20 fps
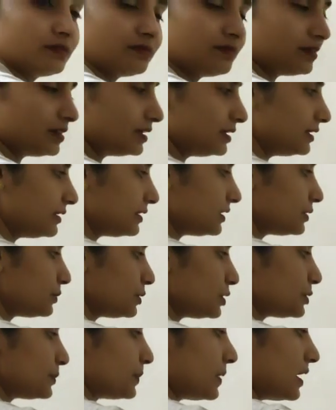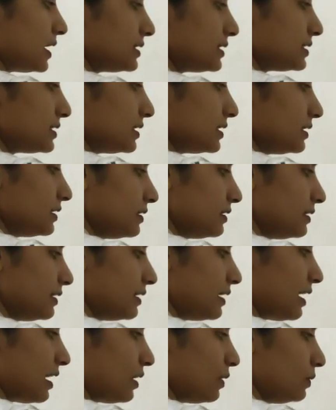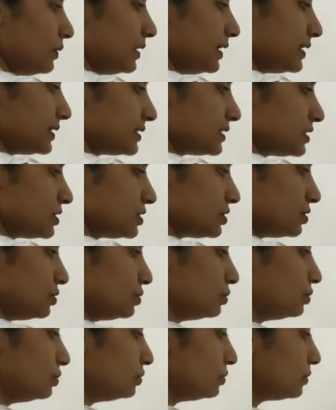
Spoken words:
Earlier it was past, now let's do